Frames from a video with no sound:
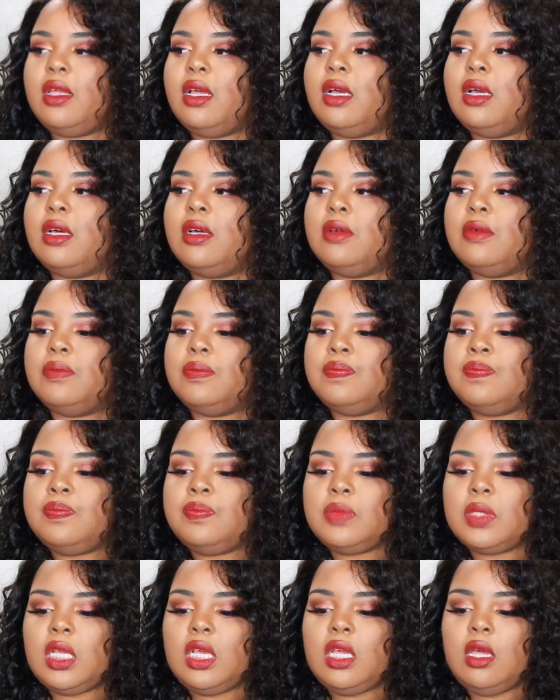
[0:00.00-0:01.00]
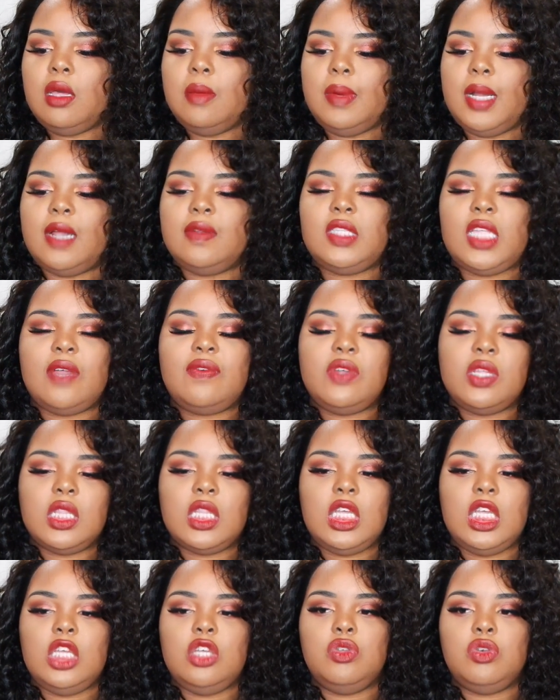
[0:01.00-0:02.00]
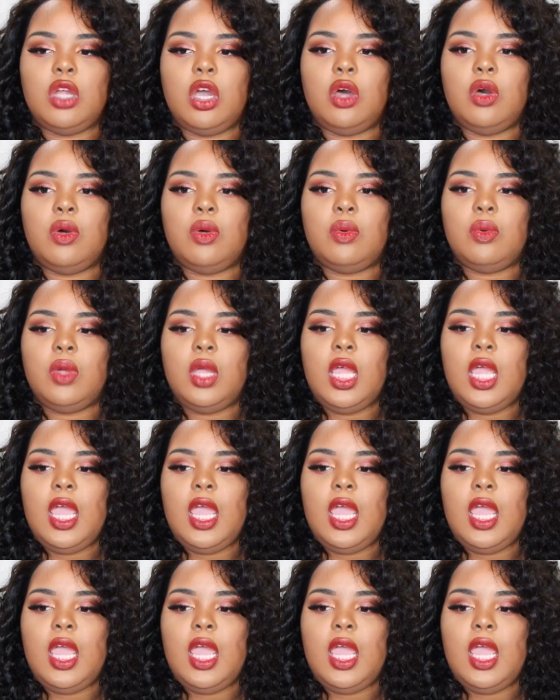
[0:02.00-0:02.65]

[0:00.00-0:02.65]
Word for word: Um, but I've definitely, you know,